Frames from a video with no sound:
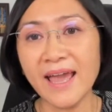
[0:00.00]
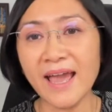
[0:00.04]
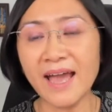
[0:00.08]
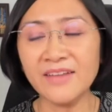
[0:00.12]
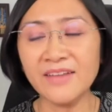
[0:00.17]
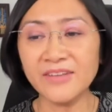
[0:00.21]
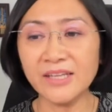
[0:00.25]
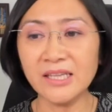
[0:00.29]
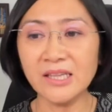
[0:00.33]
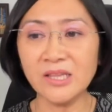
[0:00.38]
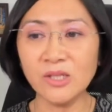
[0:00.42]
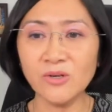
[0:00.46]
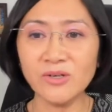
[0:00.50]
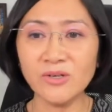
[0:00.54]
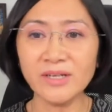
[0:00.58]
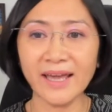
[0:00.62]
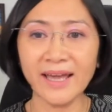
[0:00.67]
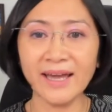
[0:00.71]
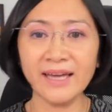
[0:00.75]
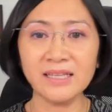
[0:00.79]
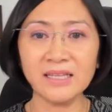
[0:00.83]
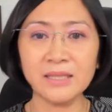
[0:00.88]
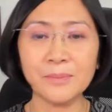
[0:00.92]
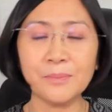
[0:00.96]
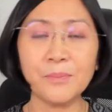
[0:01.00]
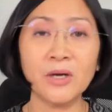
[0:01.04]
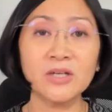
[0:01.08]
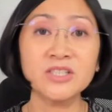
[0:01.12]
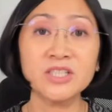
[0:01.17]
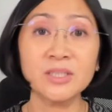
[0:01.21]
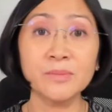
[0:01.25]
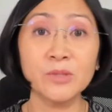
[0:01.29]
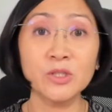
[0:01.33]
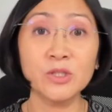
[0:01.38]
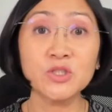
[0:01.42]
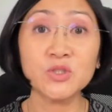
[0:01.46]
and then look at
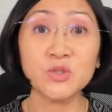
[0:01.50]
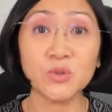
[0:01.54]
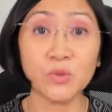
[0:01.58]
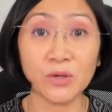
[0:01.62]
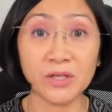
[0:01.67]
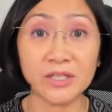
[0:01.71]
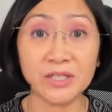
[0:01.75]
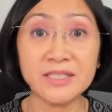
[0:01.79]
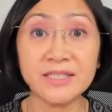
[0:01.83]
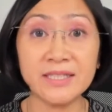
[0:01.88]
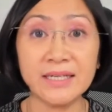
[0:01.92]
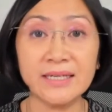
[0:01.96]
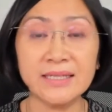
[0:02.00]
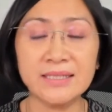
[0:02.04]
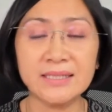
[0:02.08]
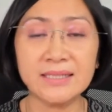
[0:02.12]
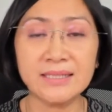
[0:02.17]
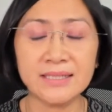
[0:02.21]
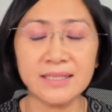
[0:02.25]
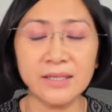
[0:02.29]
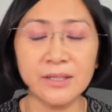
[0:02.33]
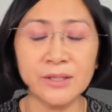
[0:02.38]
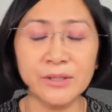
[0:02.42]
possible sources